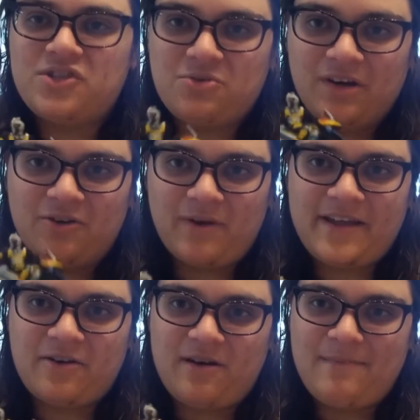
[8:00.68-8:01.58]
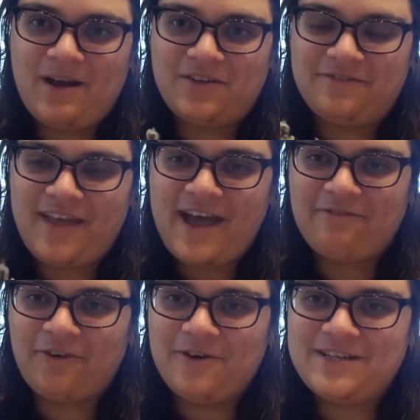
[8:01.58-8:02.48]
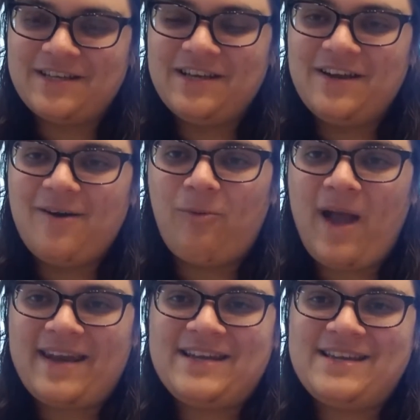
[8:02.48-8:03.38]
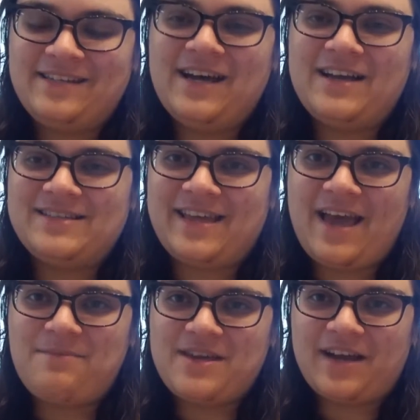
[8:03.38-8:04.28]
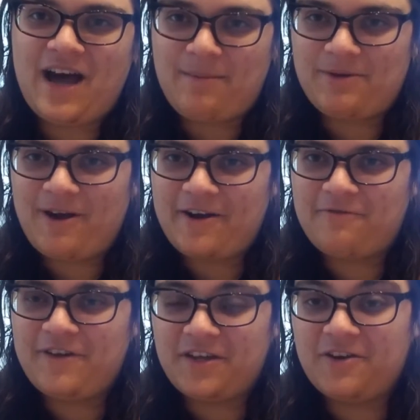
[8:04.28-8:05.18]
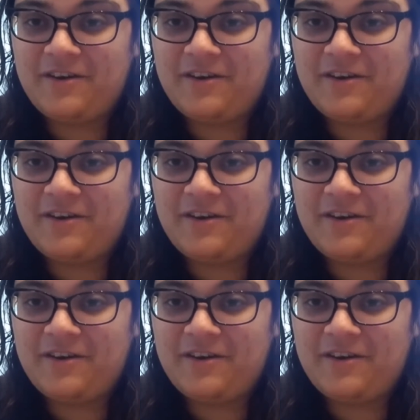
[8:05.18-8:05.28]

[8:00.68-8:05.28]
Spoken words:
to a greater amount of effort when he does get me a Kamen Rider figure.